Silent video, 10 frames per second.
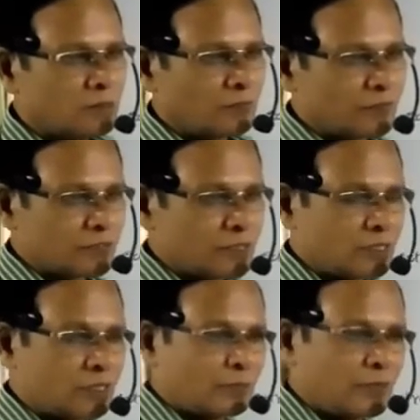If we
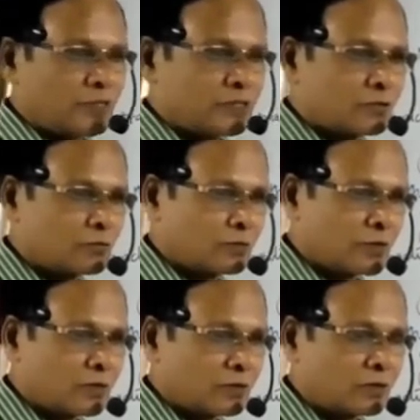take a piece of
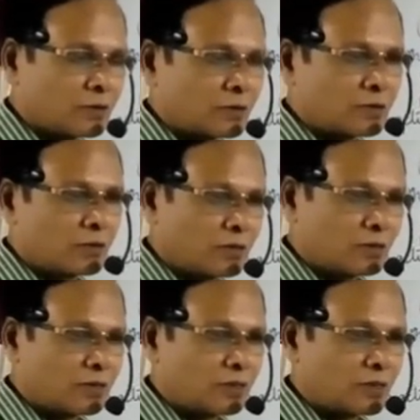umbilical
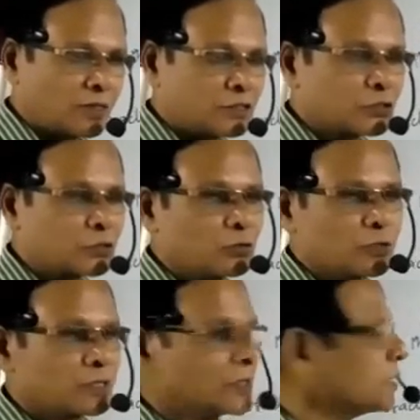cord and store it